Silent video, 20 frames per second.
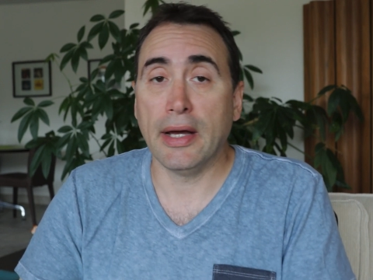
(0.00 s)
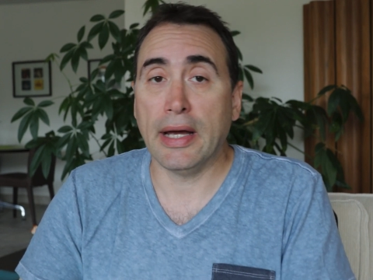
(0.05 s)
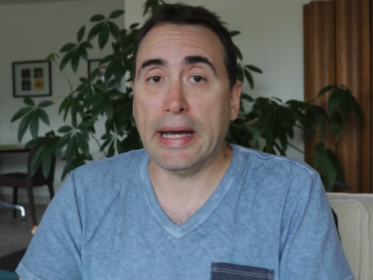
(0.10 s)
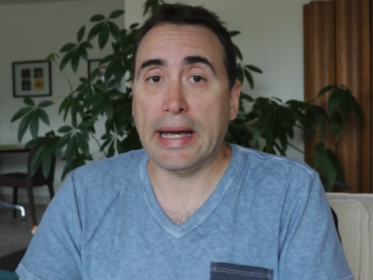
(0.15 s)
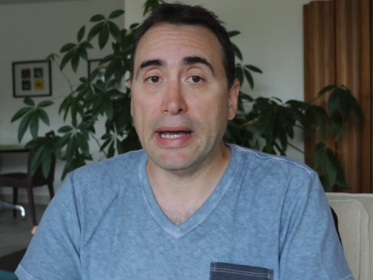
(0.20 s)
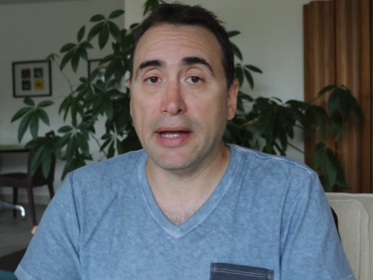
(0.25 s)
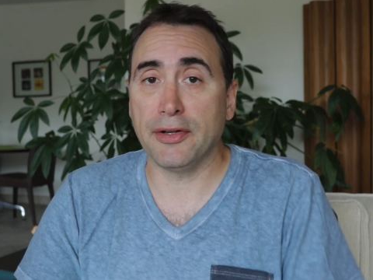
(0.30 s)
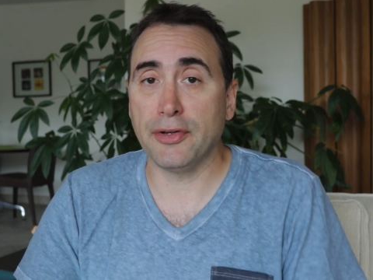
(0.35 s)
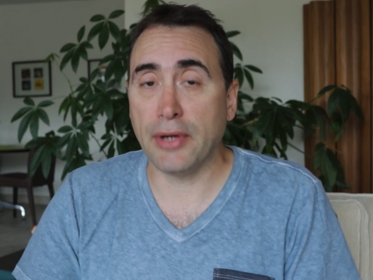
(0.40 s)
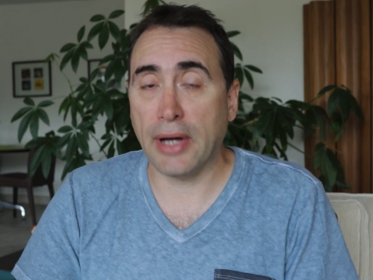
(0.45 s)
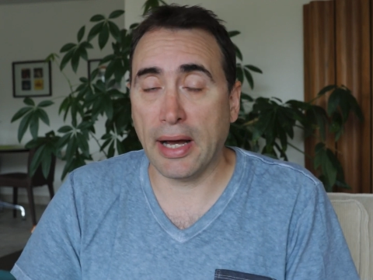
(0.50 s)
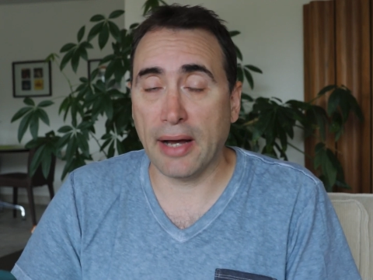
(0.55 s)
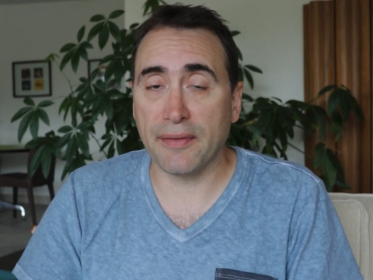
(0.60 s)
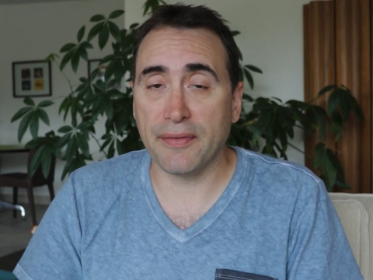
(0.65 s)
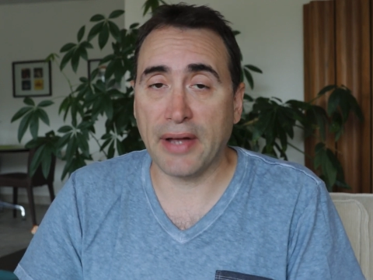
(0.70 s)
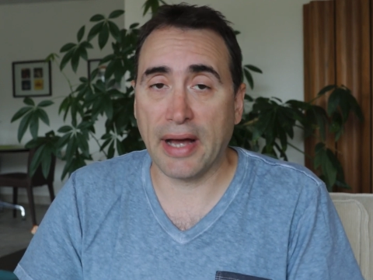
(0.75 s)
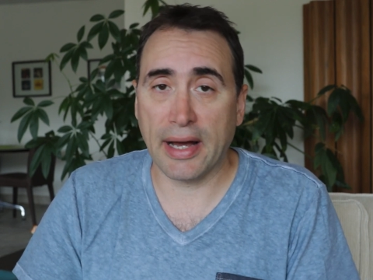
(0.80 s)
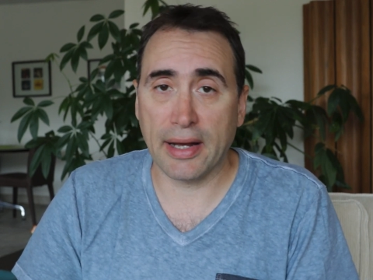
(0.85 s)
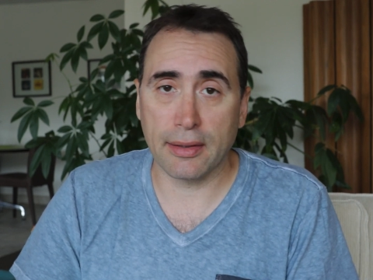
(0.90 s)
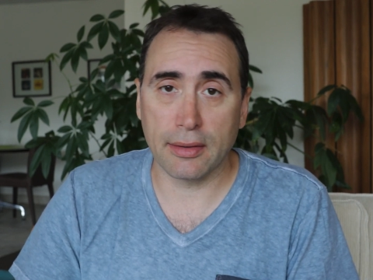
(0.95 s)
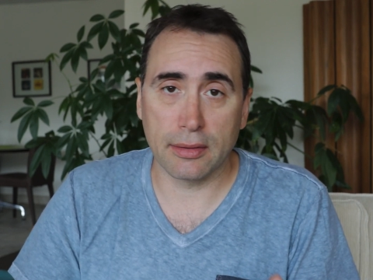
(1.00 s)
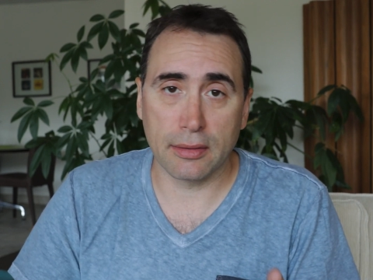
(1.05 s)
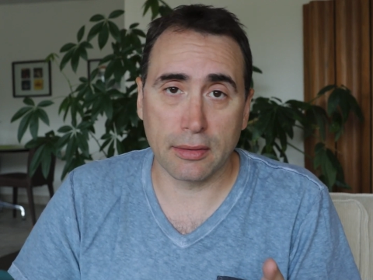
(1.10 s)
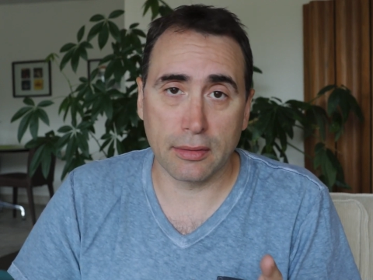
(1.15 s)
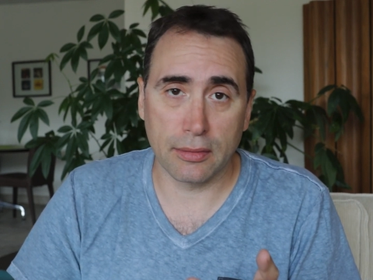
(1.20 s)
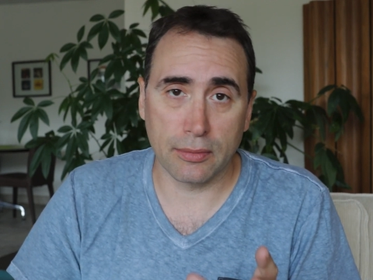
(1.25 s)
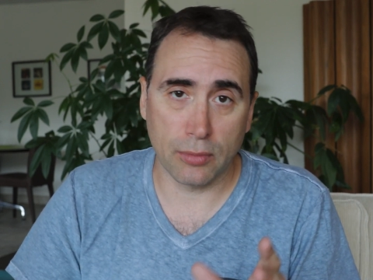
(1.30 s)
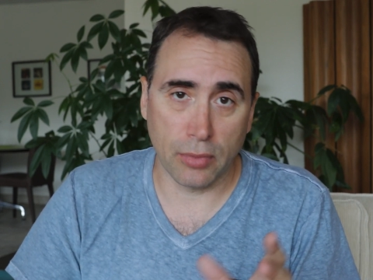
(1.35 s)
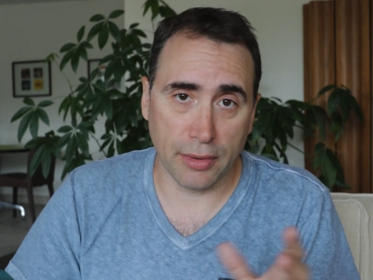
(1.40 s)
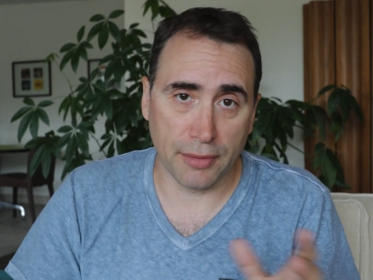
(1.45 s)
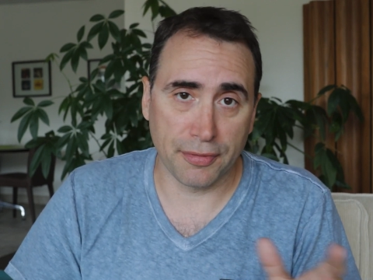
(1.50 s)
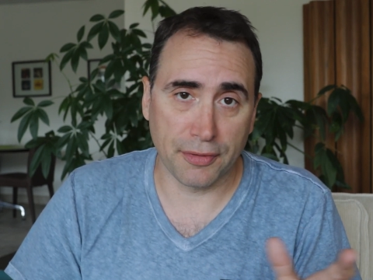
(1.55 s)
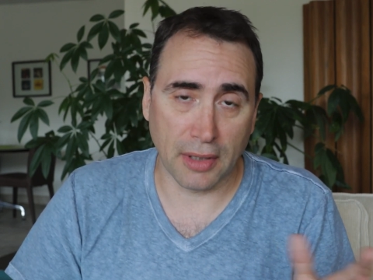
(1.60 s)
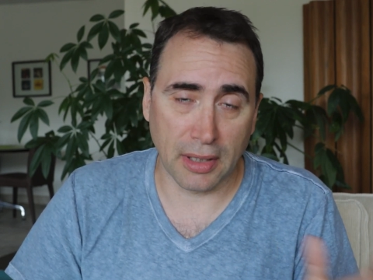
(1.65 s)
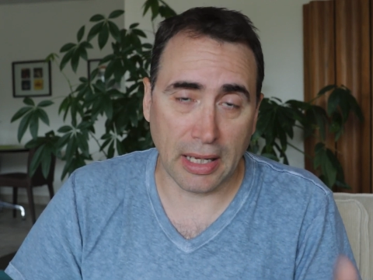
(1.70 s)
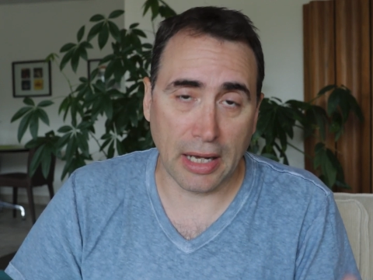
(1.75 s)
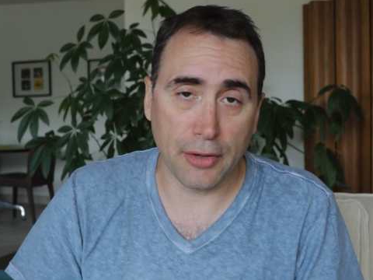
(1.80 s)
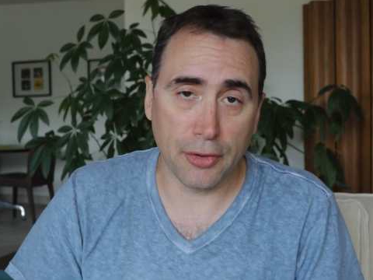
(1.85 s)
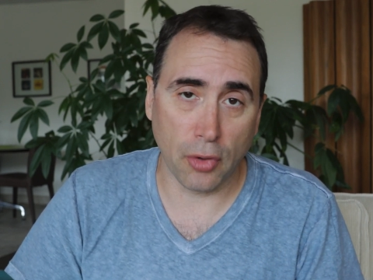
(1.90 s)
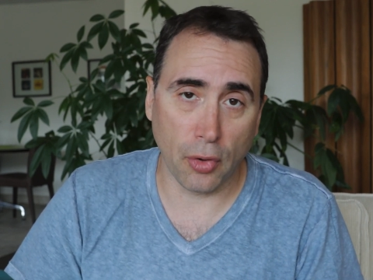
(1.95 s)
And you have that with
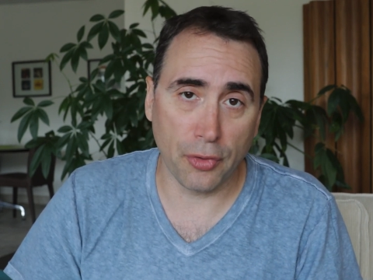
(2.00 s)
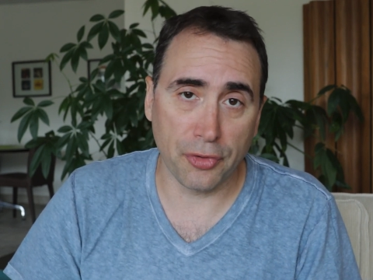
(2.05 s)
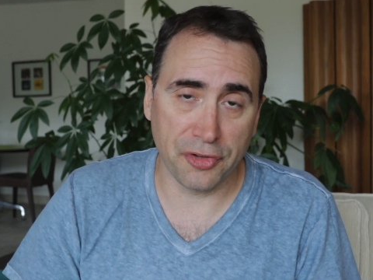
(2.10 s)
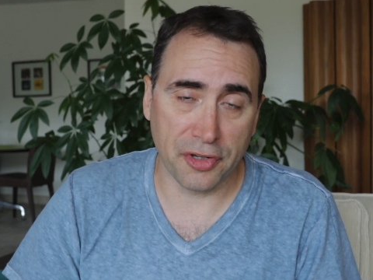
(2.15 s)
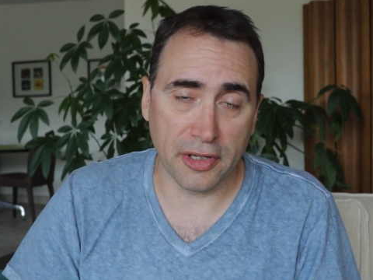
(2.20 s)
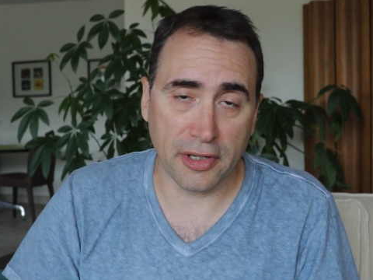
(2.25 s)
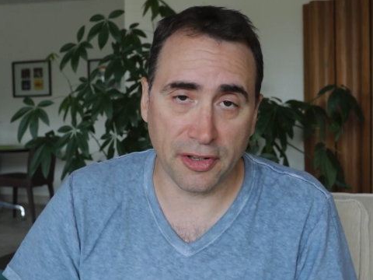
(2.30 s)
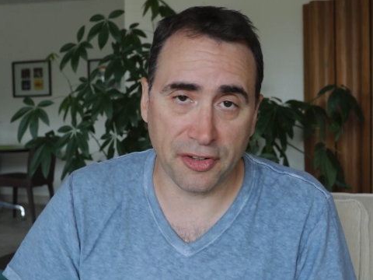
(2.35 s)
cloud hosting,